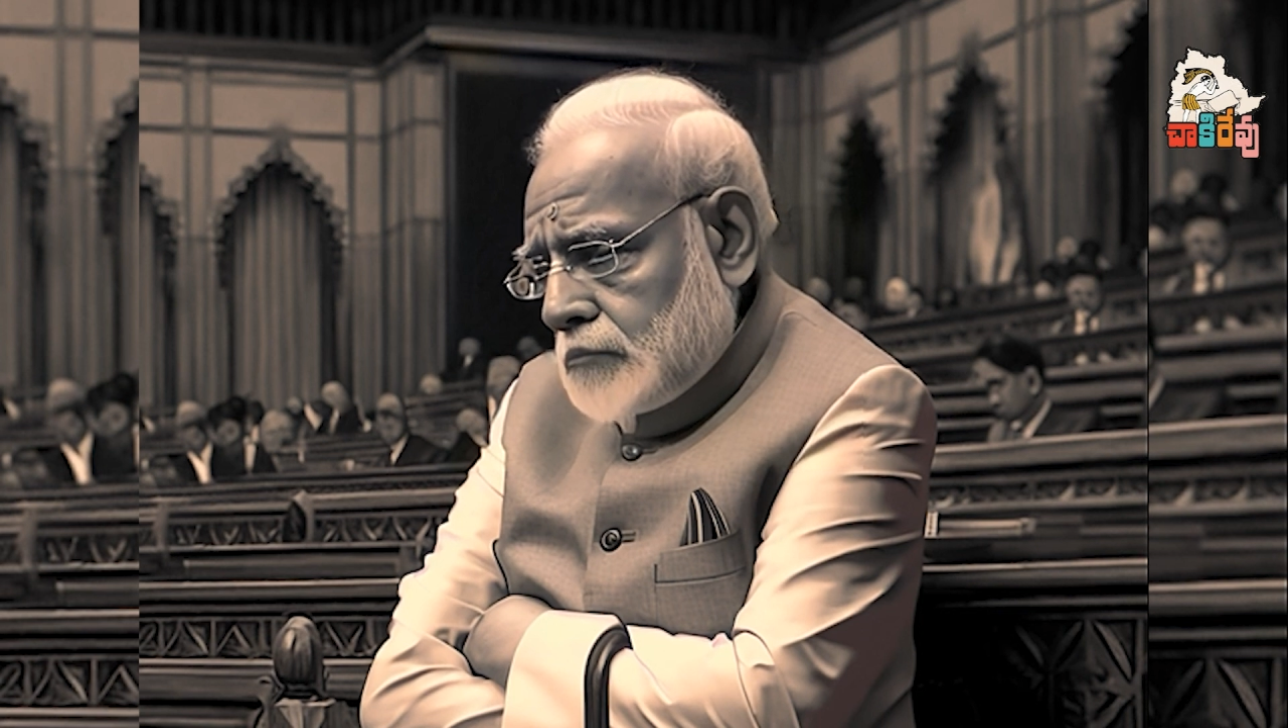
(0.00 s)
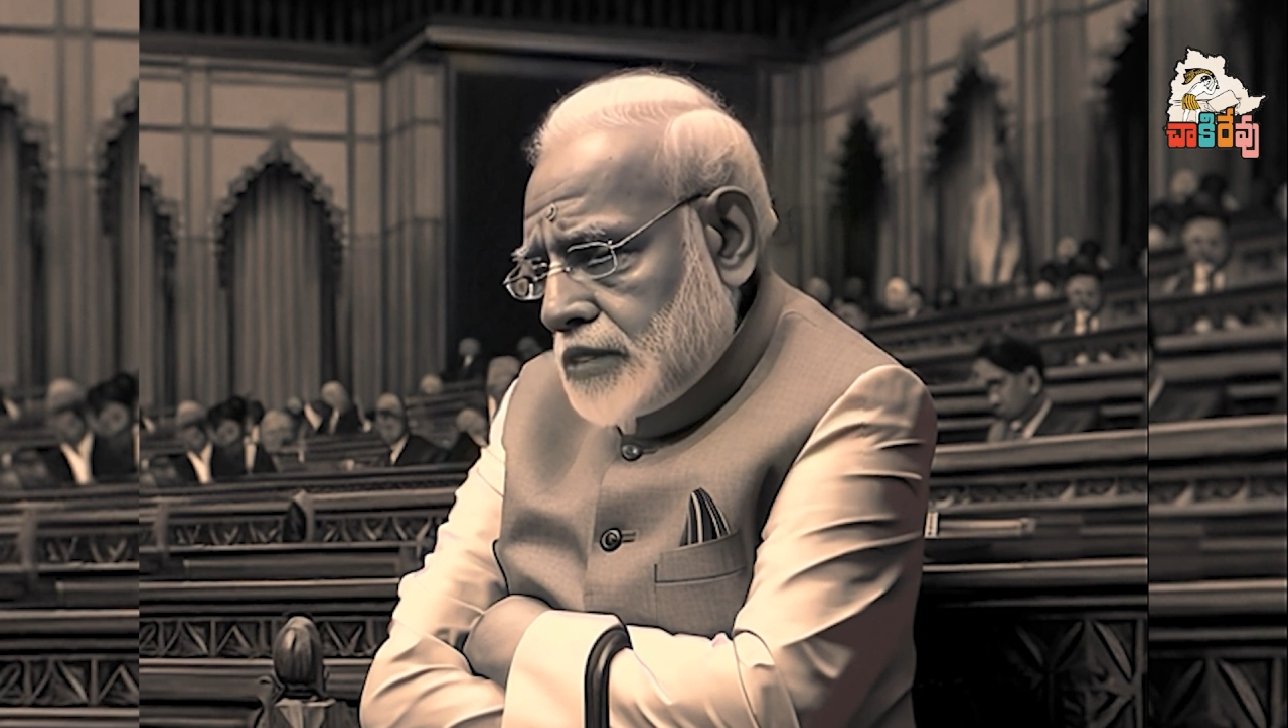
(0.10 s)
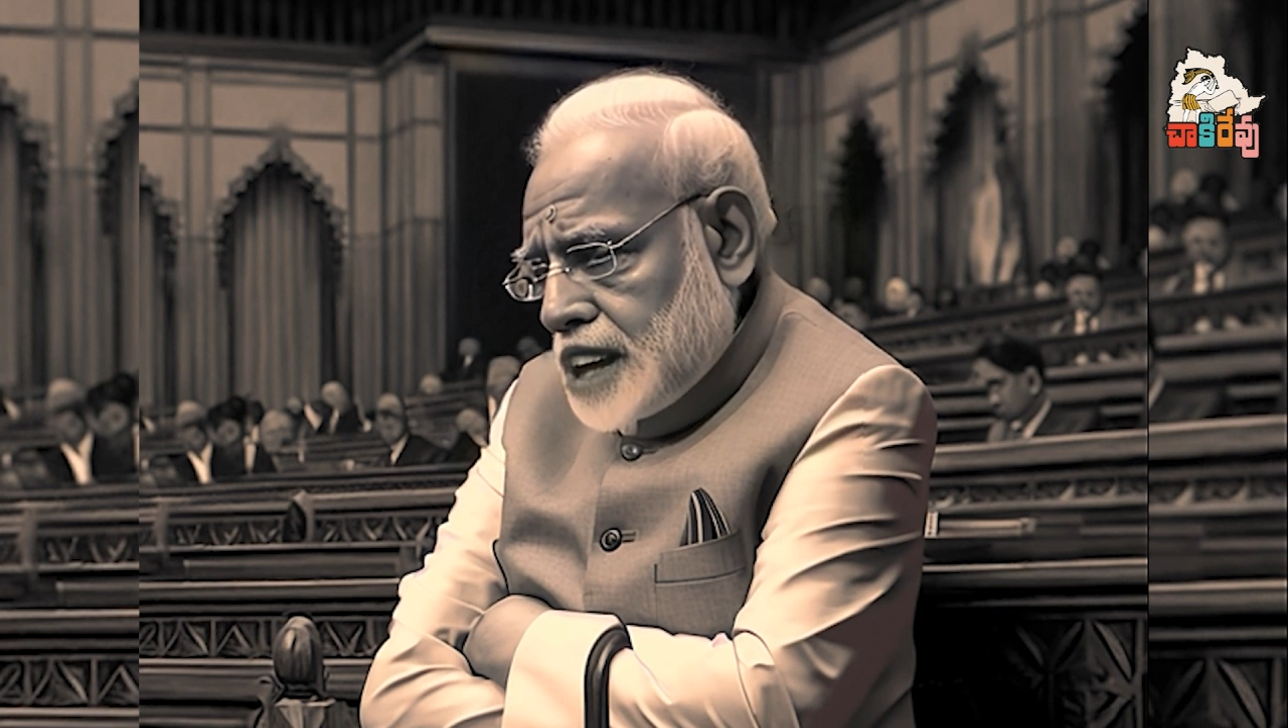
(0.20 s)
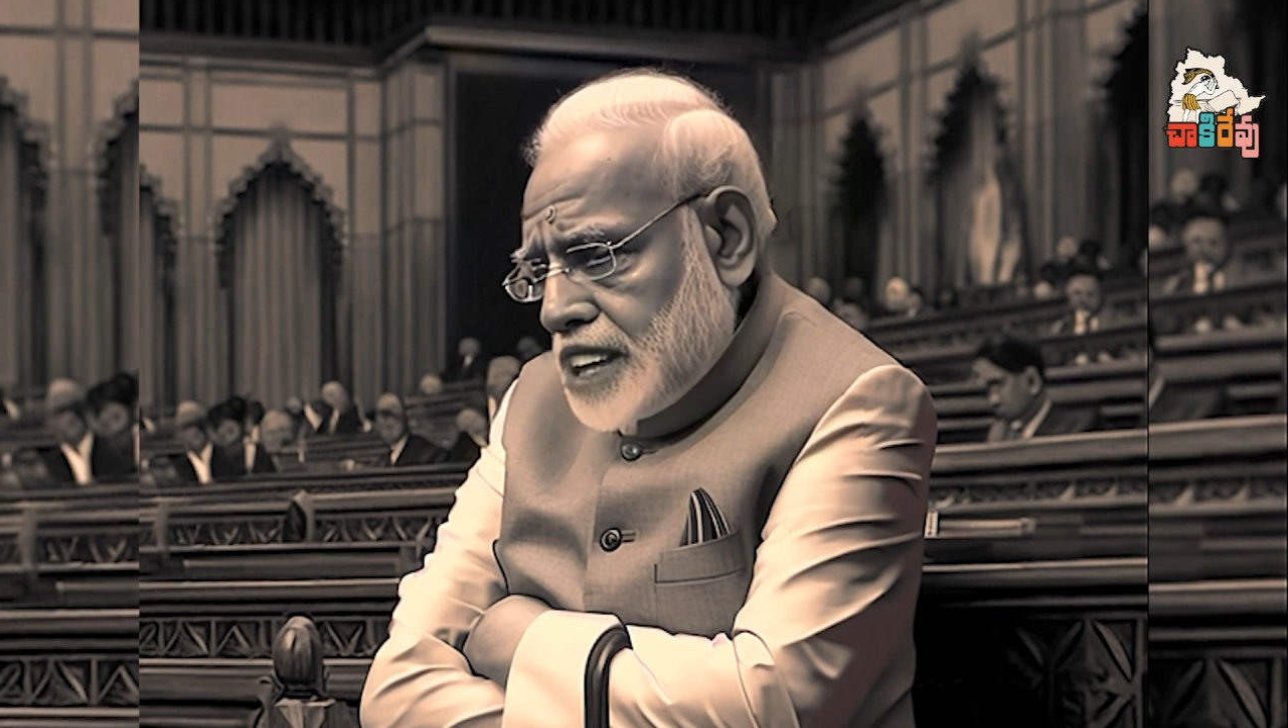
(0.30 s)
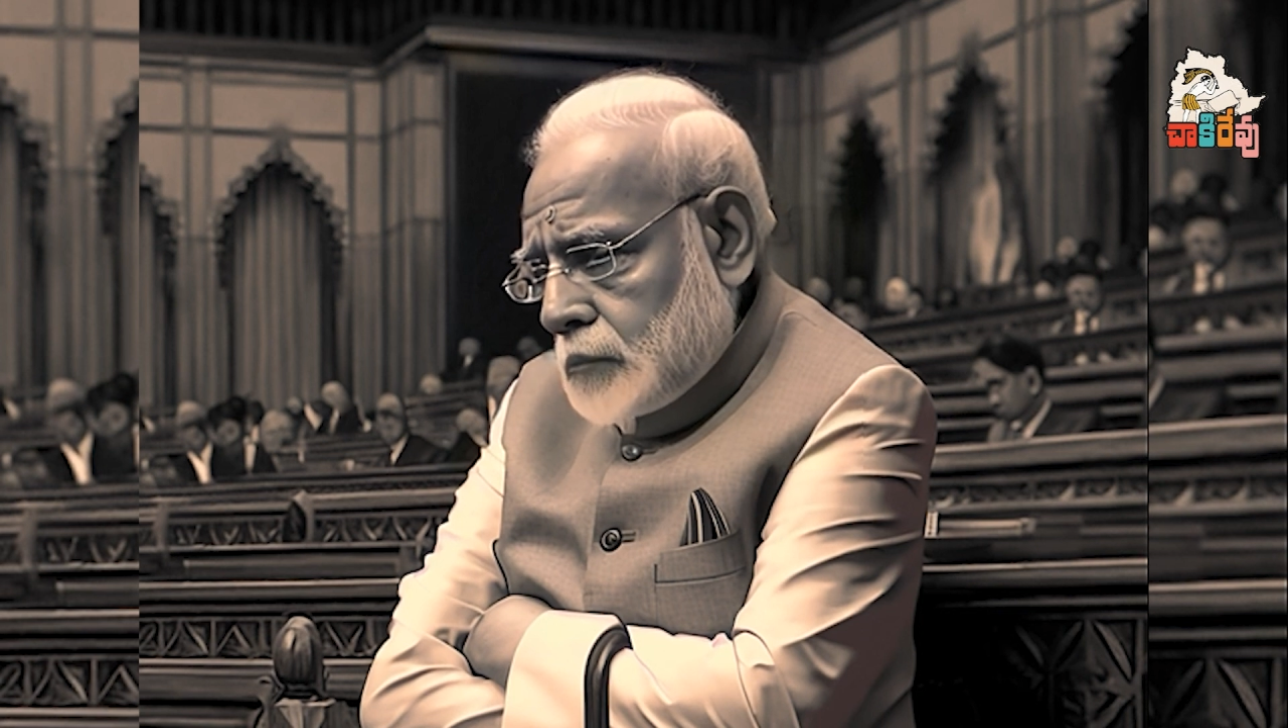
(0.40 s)

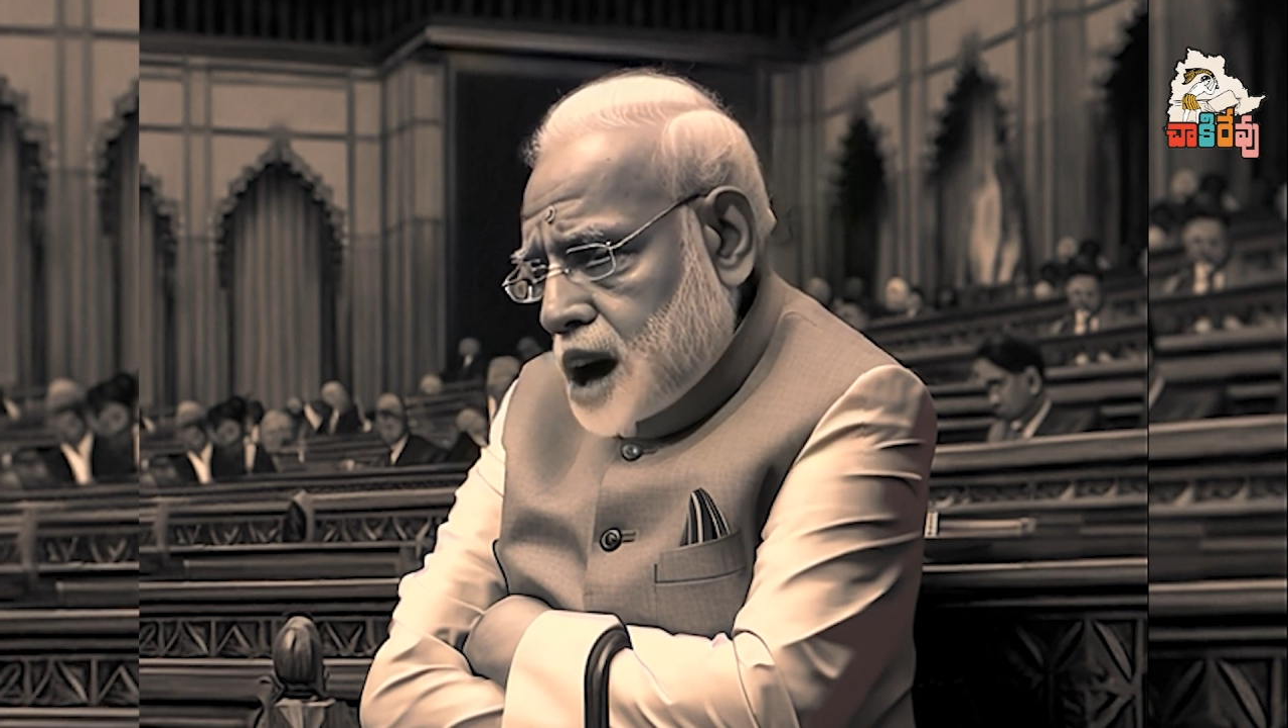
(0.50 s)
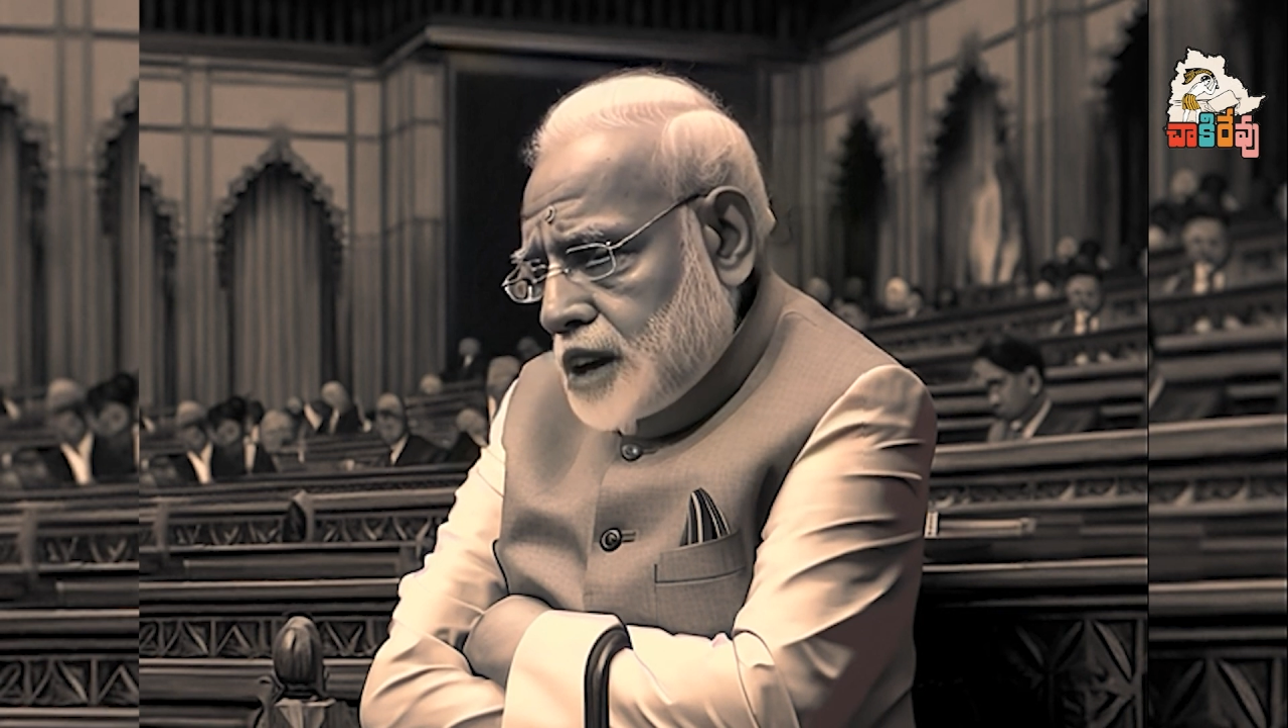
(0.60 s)
And let's be